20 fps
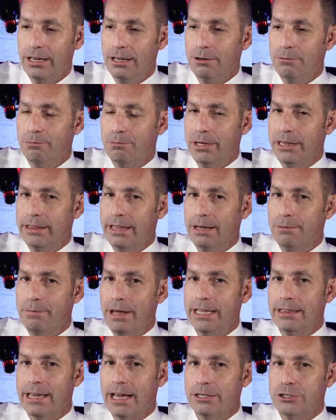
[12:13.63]
But they
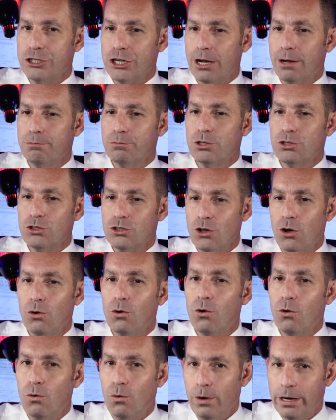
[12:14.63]
made that jump so
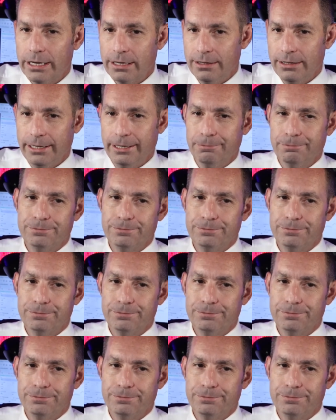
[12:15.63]
quickly.